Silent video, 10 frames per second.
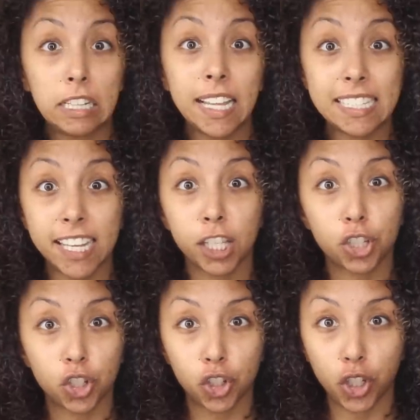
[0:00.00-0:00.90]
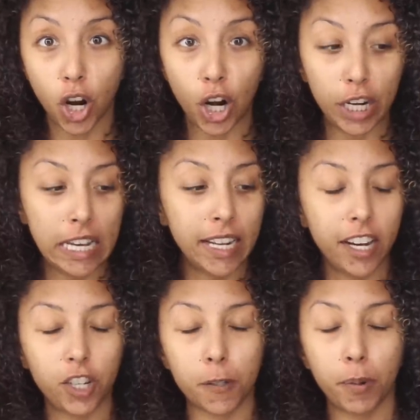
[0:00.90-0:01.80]
Let's get started.
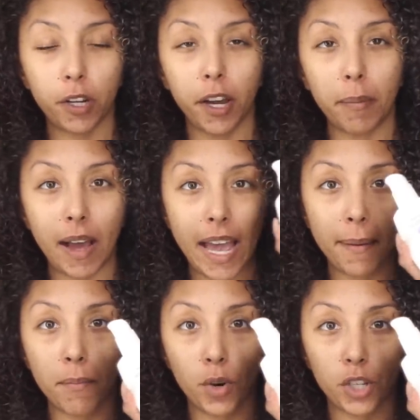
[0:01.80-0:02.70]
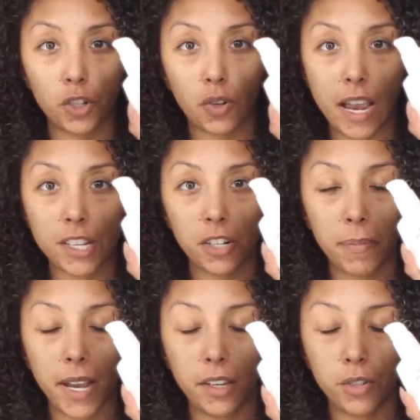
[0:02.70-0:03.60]
I just put on my
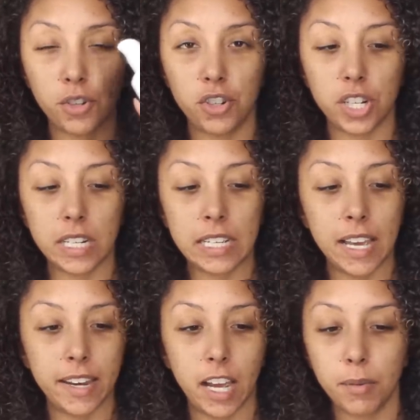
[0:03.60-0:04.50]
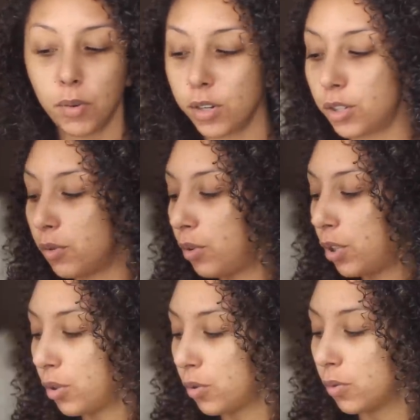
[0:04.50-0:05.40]
moisturizer by Neutrogena and now I'm going to
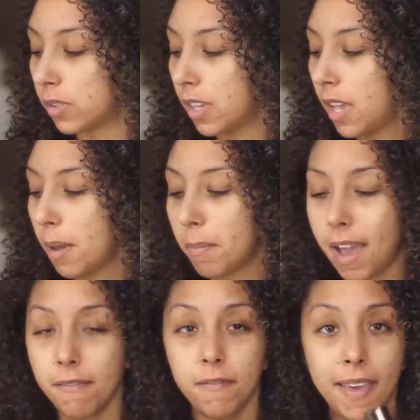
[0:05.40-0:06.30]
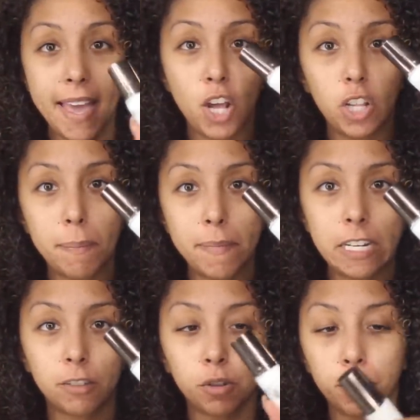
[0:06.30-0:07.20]
use my Veil
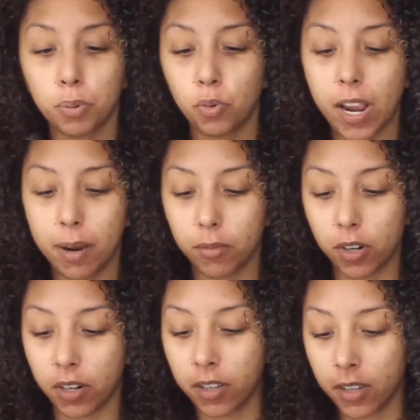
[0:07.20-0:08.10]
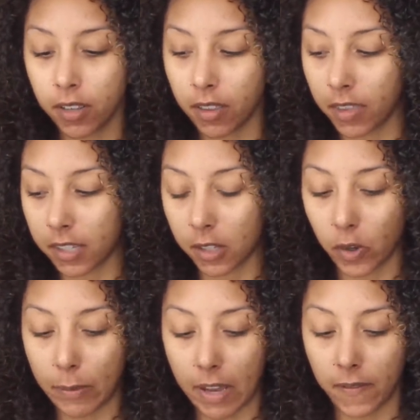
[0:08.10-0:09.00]
Mineral Primer. This is
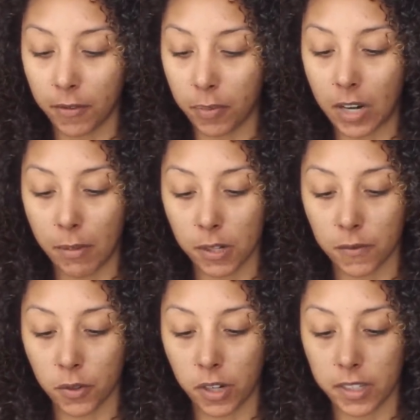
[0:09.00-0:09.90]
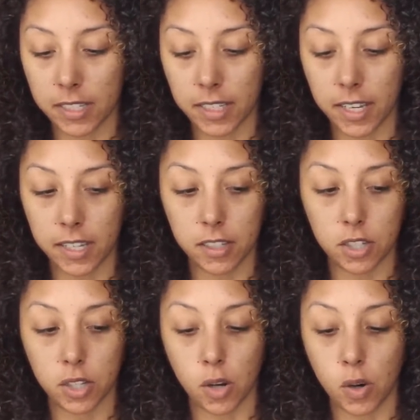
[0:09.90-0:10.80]
one of my favorite primers for oily skin,
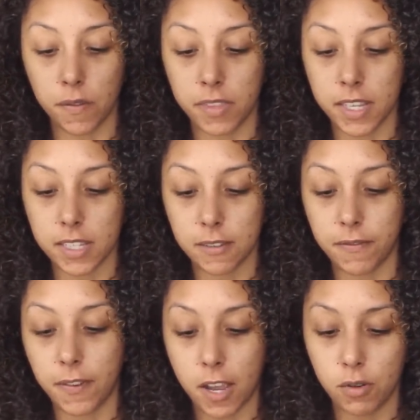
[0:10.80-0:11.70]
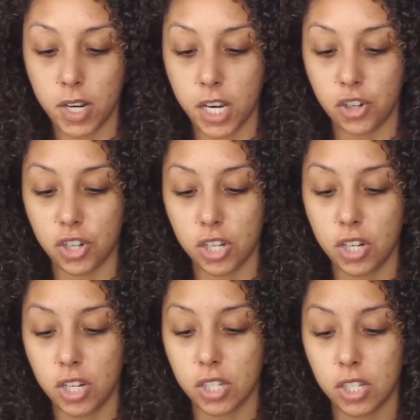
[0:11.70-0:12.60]
so if this
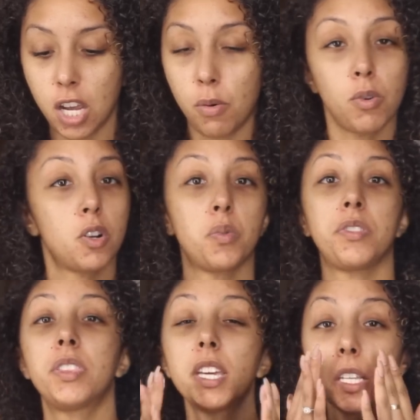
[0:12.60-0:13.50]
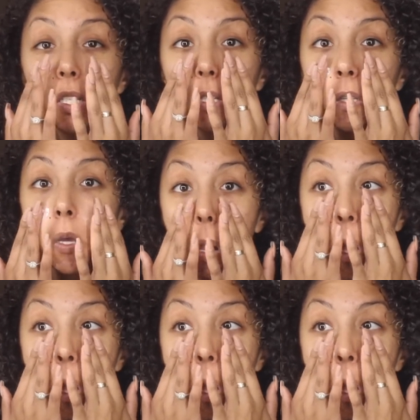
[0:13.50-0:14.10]
foundation does not work with this,